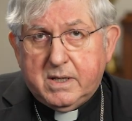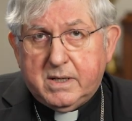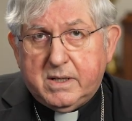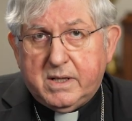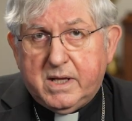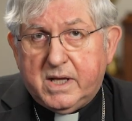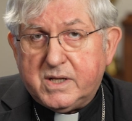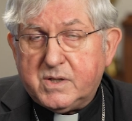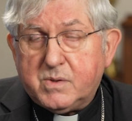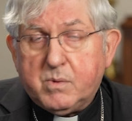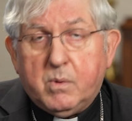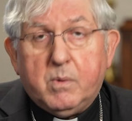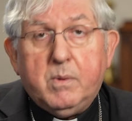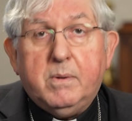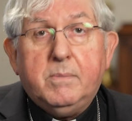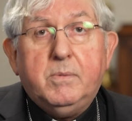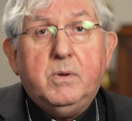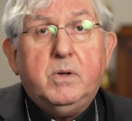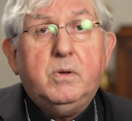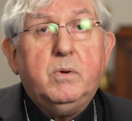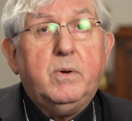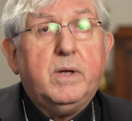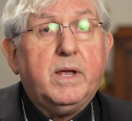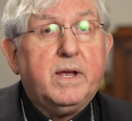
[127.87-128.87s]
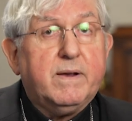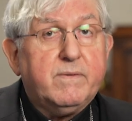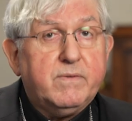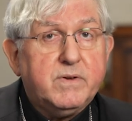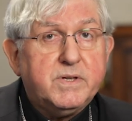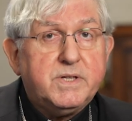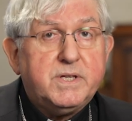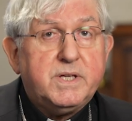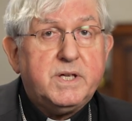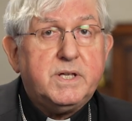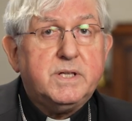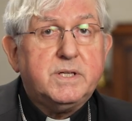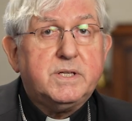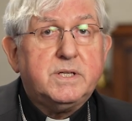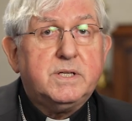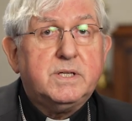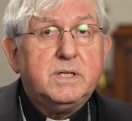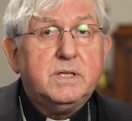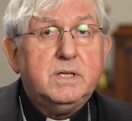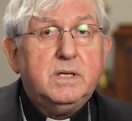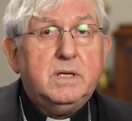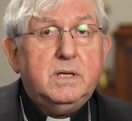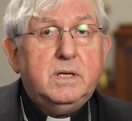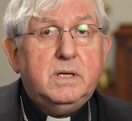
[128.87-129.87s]
That's what we've been doing ever
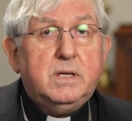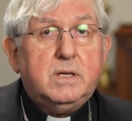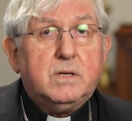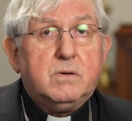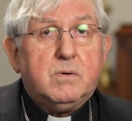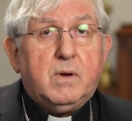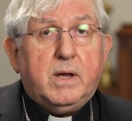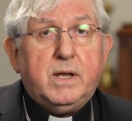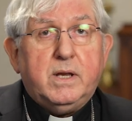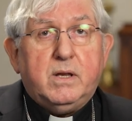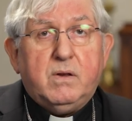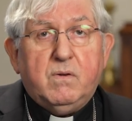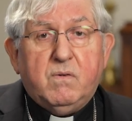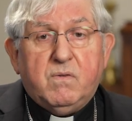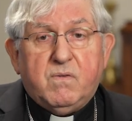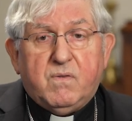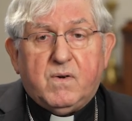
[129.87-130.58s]
since, trying to